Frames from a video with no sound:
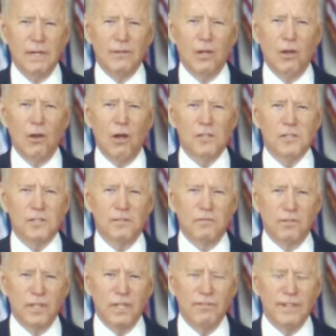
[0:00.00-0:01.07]
and the loss of
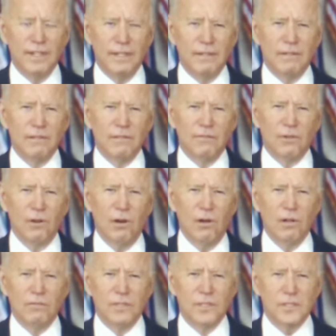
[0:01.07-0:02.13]
living for
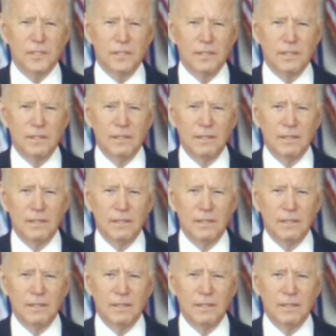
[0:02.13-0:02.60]
all of us.